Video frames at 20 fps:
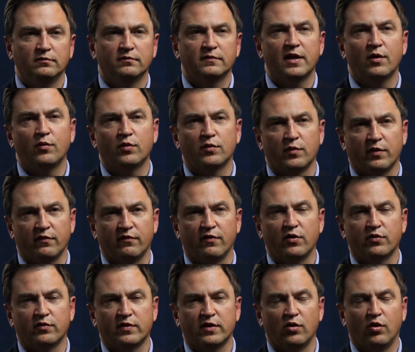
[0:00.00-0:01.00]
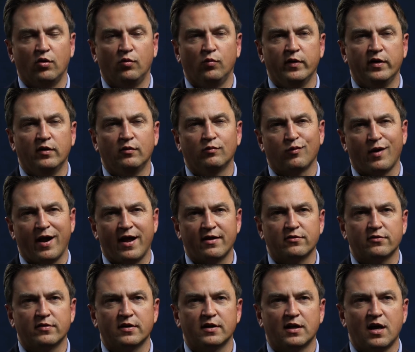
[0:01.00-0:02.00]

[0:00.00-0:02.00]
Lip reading: that would revoke the old will rather than a